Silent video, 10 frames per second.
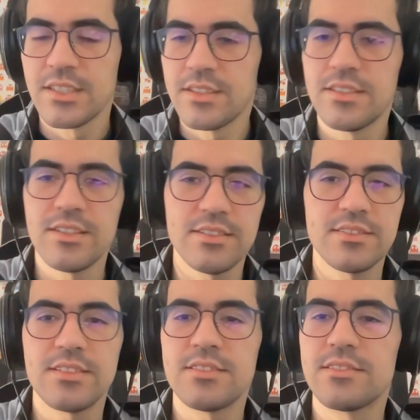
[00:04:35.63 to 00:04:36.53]
yes,
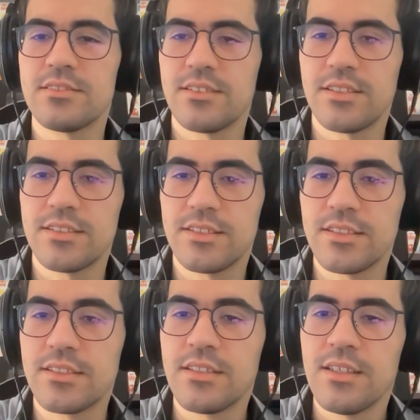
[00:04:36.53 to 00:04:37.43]
yes, and
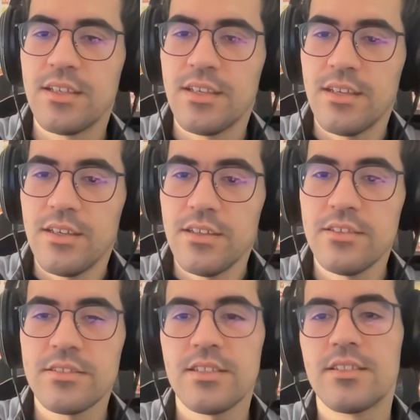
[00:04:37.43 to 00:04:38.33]
the
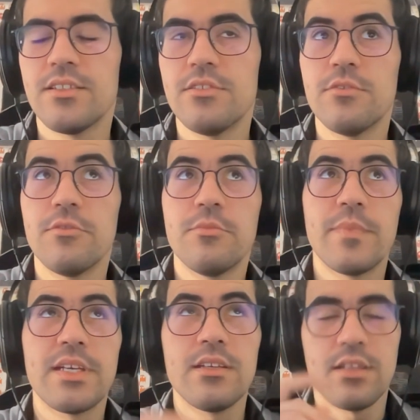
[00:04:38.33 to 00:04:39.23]
okay,
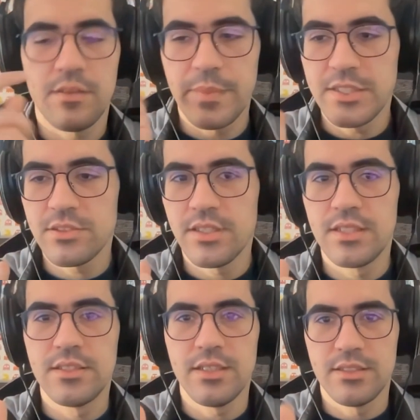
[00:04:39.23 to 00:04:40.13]
I mentioned
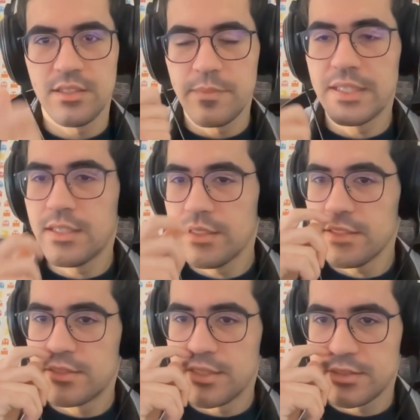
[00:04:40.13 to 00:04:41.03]
that in the
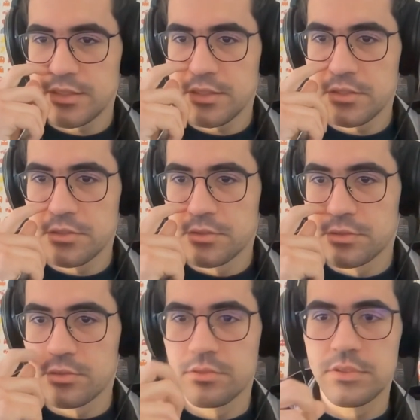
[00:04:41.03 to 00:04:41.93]
beginning that
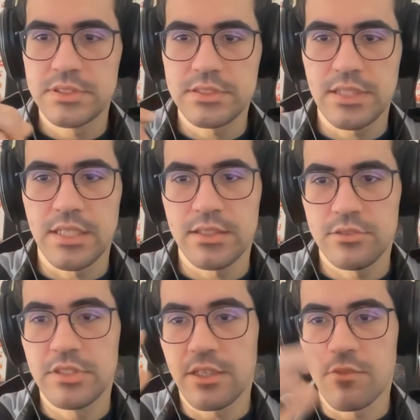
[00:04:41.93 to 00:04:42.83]
you
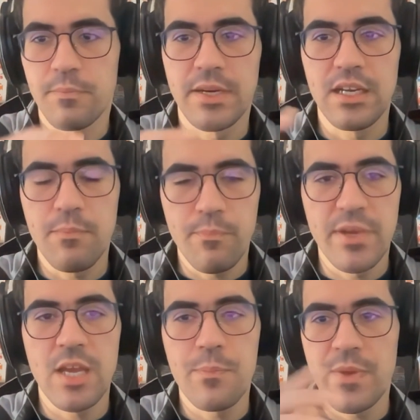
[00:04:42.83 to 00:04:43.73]
start to decompile
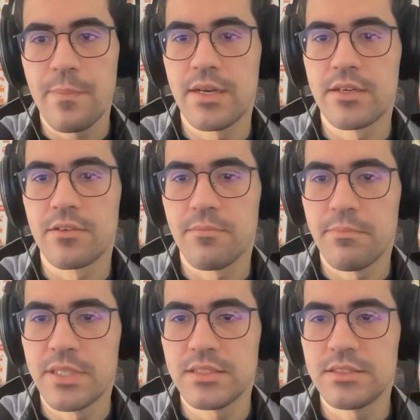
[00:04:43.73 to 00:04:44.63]
Paper Mario,
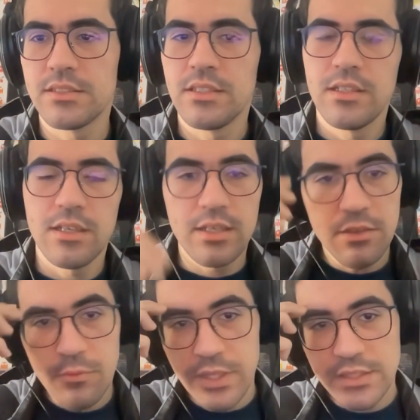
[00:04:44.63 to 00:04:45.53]
but
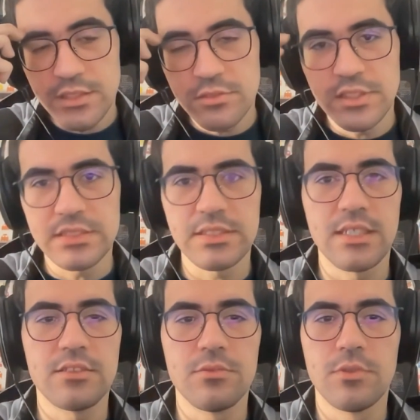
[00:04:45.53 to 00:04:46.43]
why did you
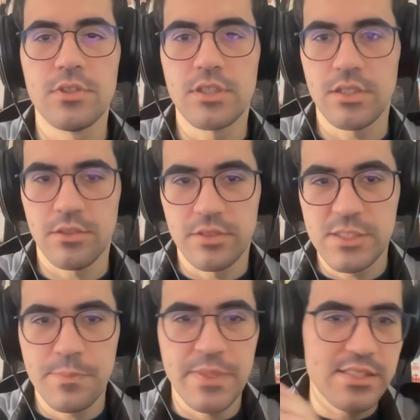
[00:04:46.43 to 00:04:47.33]
decide to work on
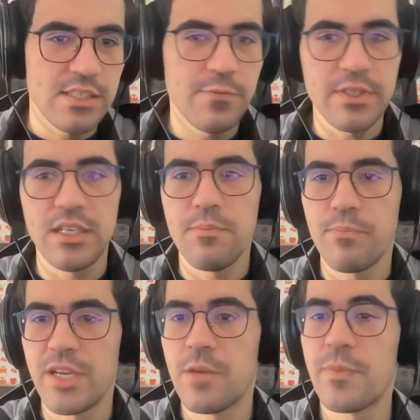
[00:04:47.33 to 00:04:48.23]
specifically
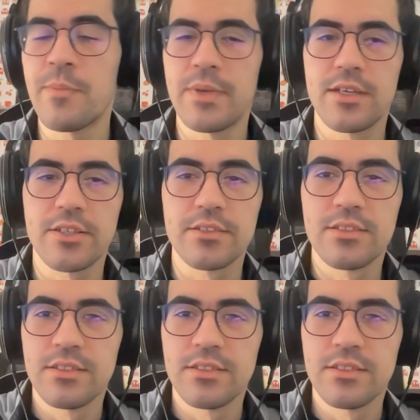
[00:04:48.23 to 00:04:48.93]
Paper Mario?